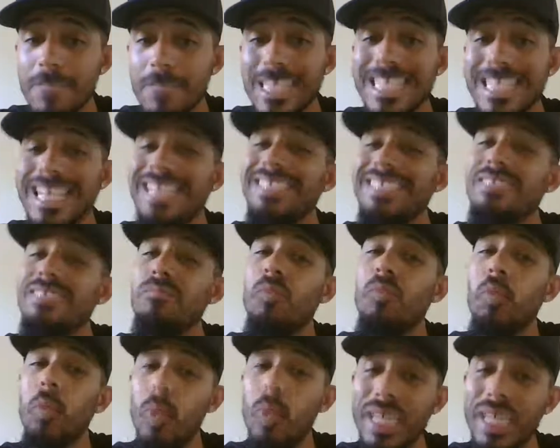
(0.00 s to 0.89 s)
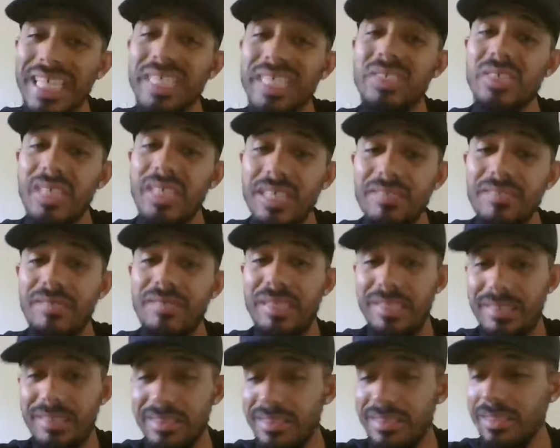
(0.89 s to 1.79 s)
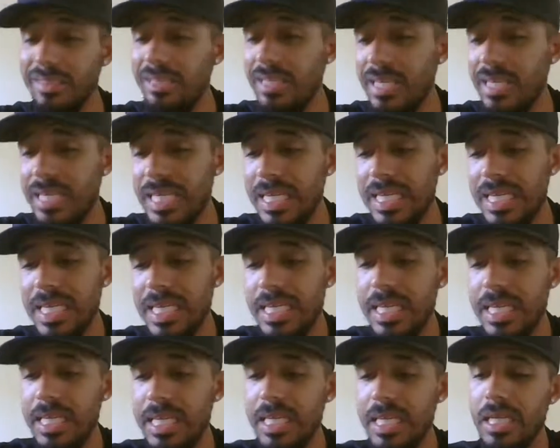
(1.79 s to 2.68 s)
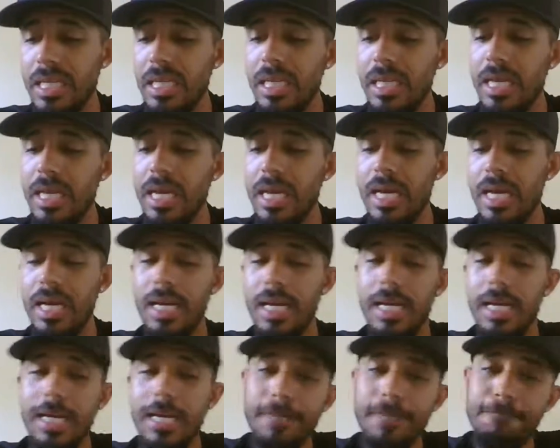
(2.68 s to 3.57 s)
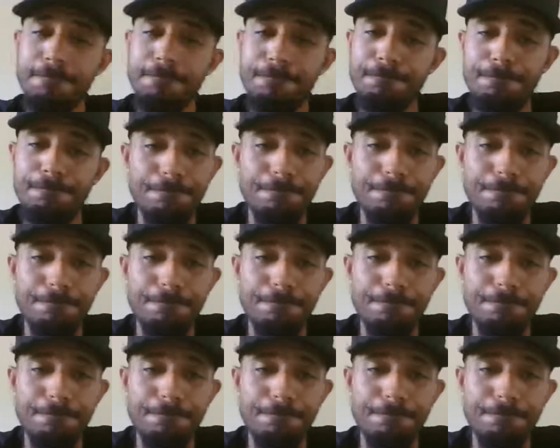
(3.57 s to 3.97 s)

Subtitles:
that's some real defense. I